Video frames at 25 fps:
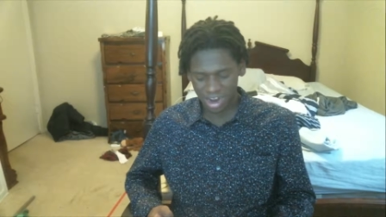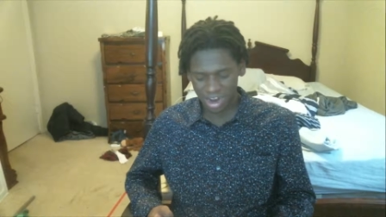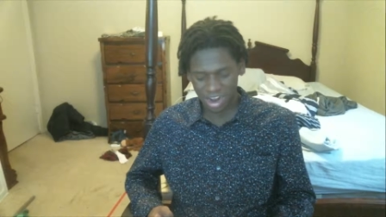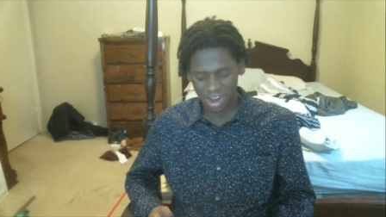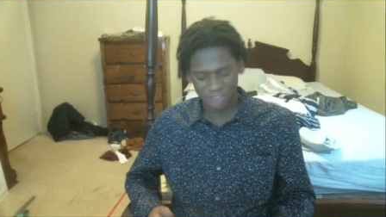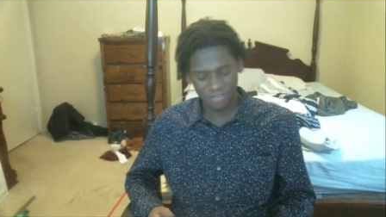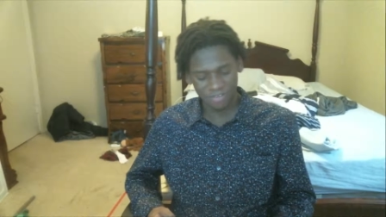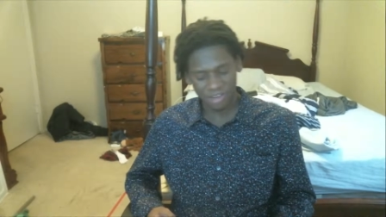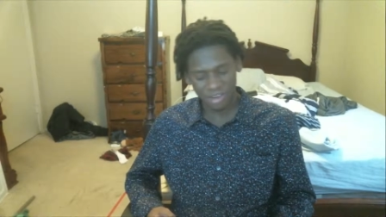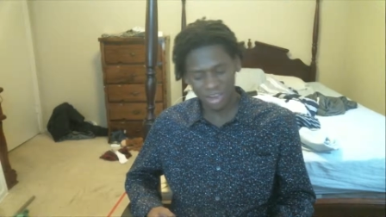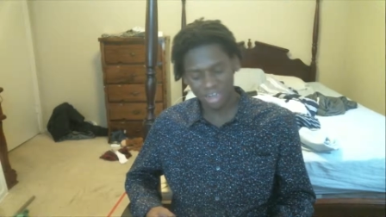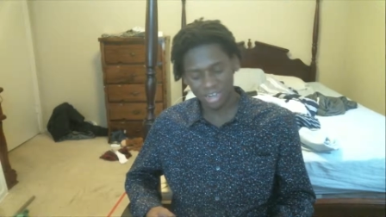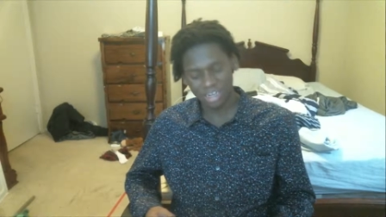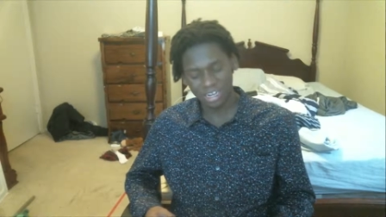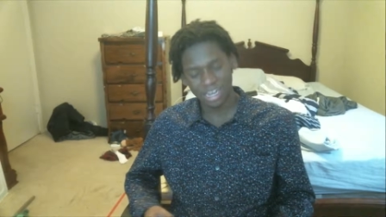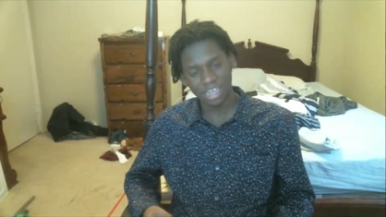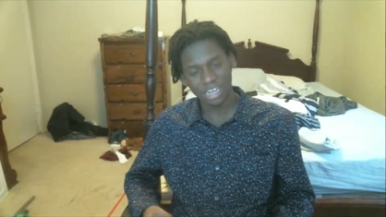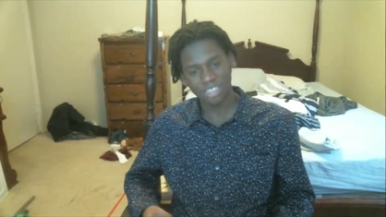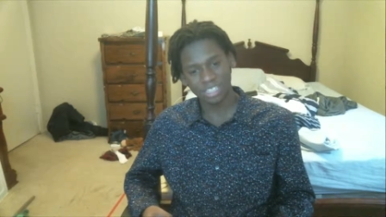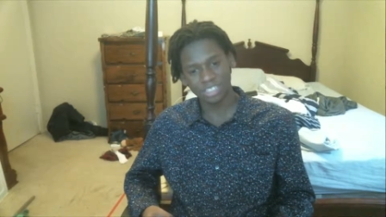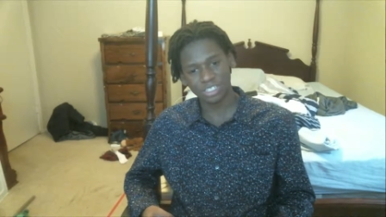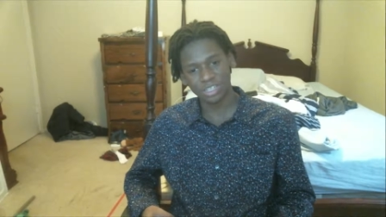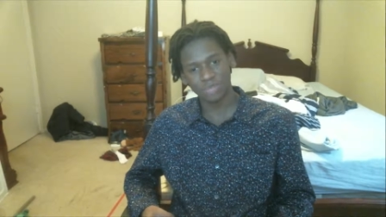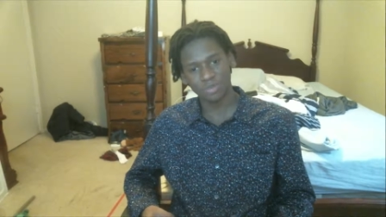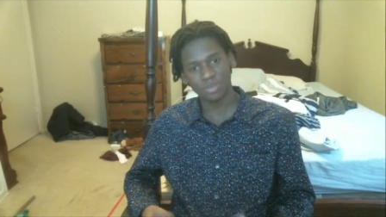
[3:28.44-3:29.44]
I finally
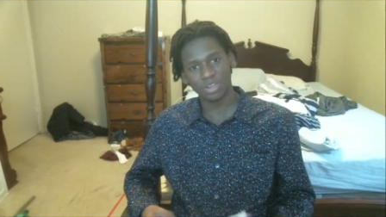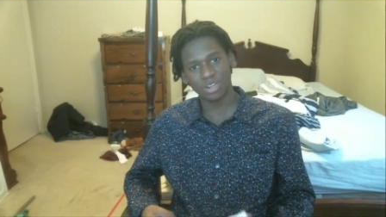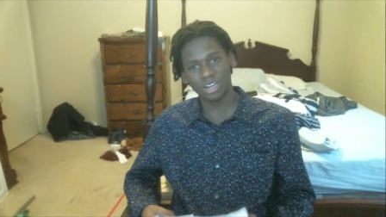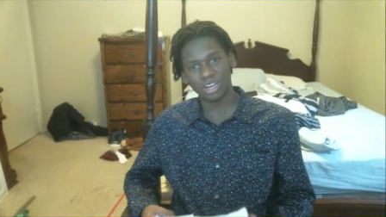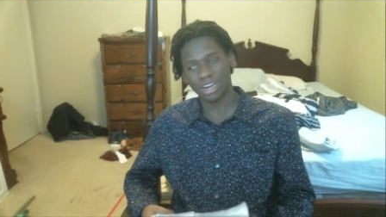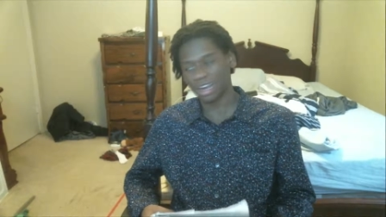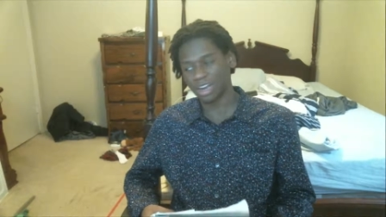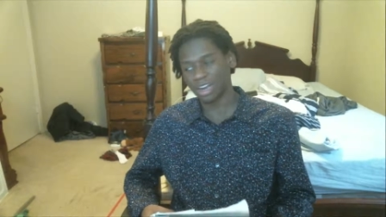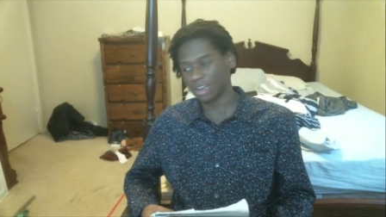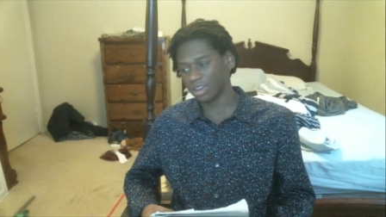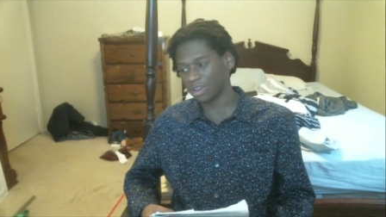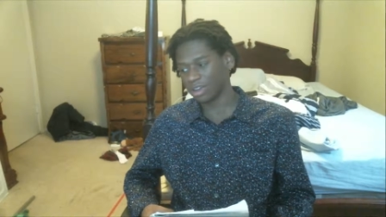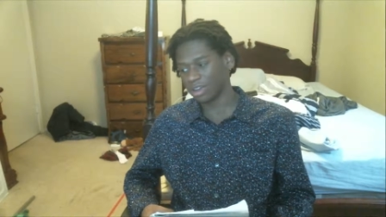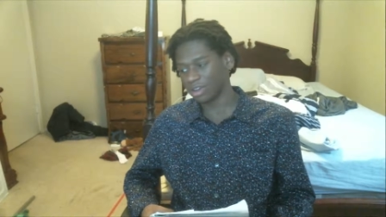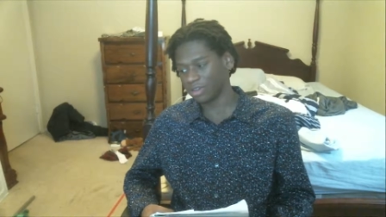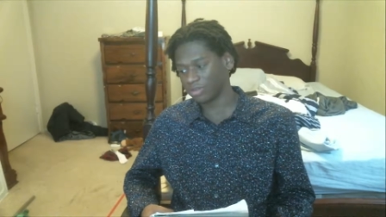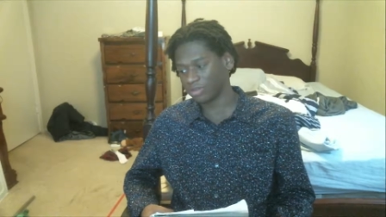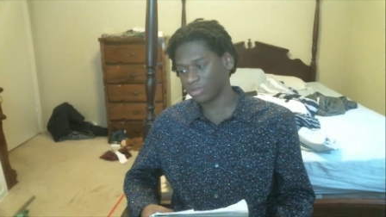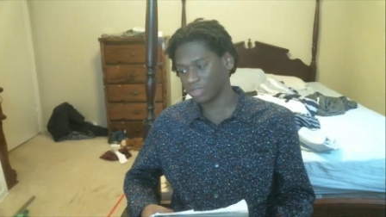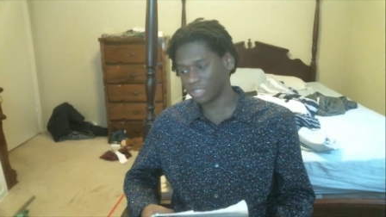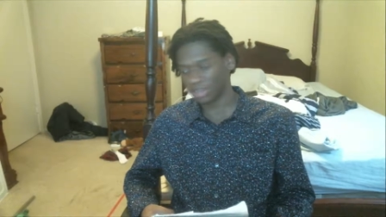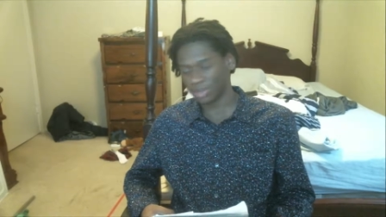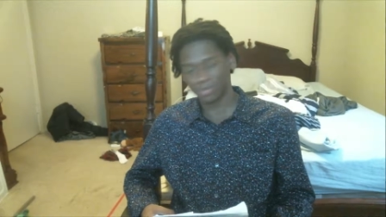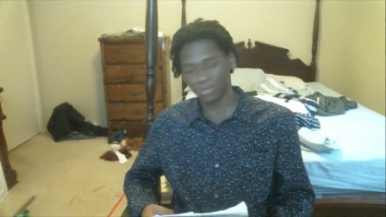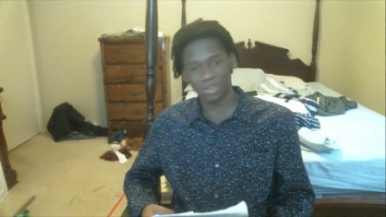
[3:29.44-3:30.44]
had something that I loved,
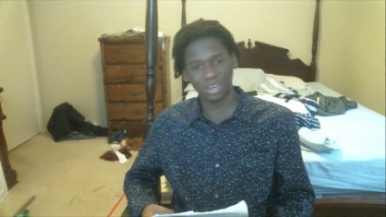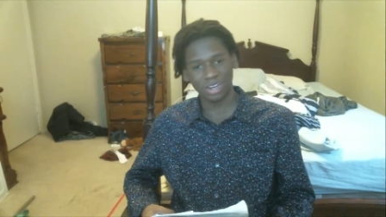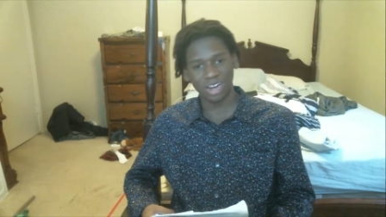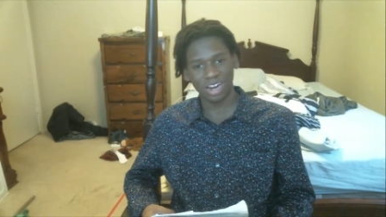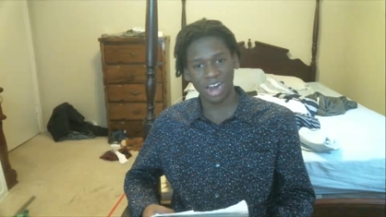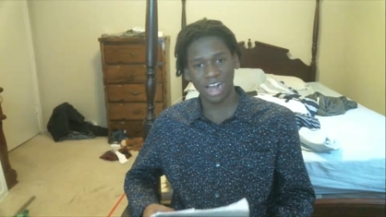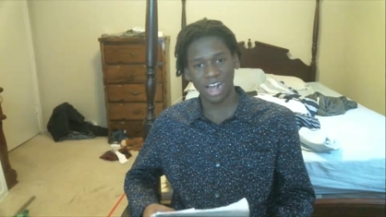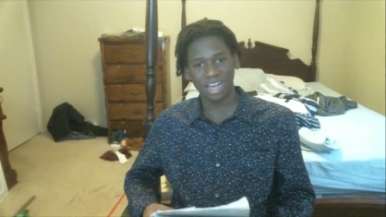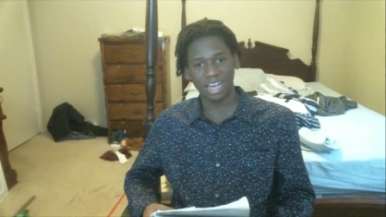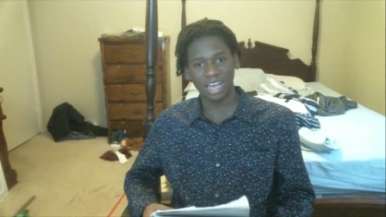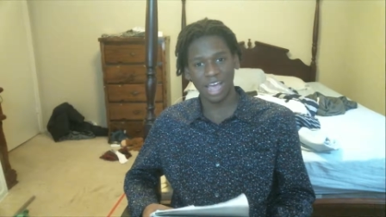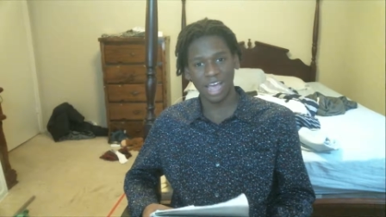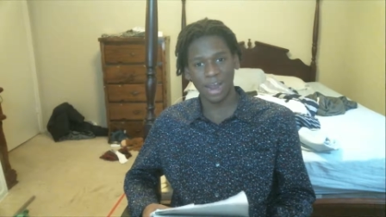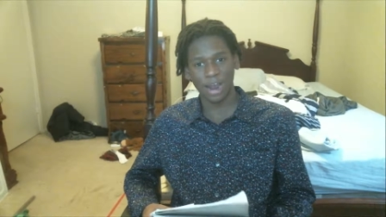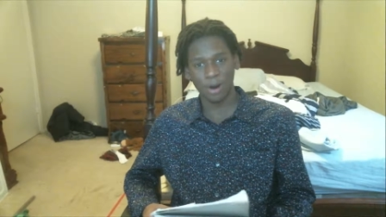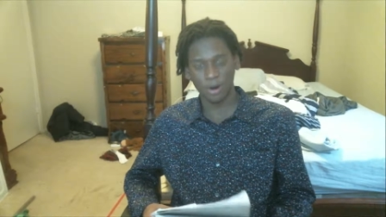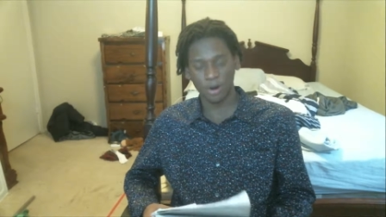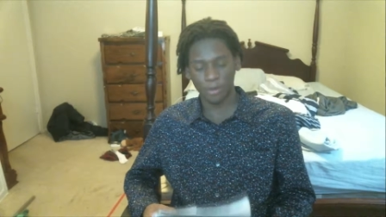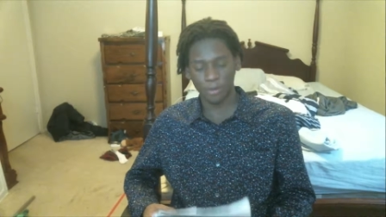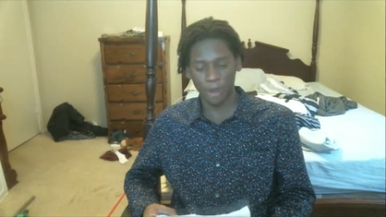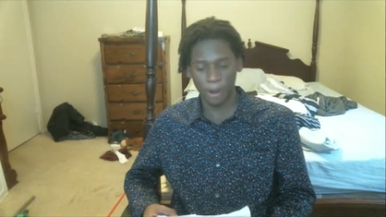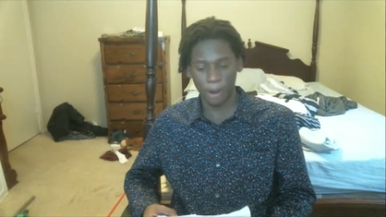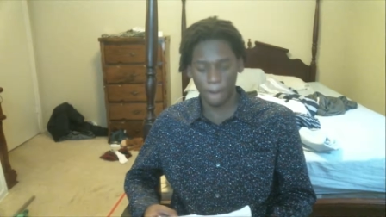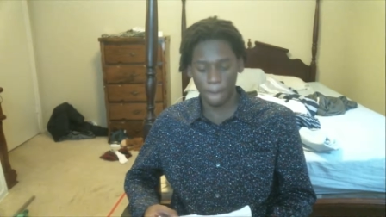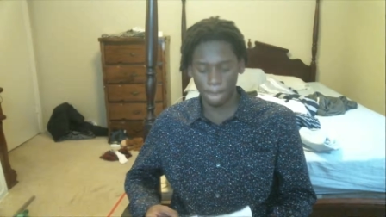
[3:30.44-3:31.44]
something that I cared
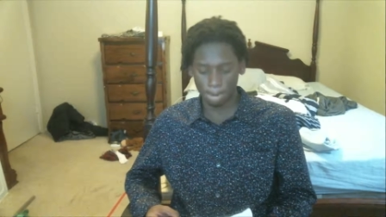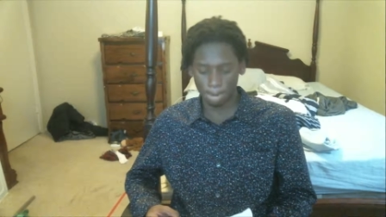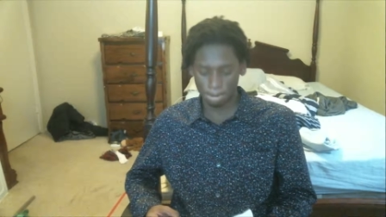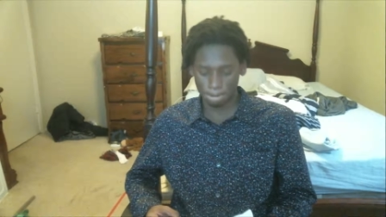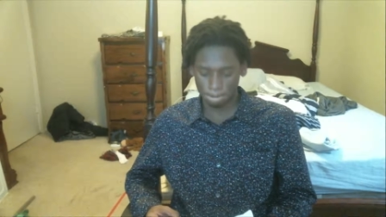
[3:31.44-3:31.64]
about.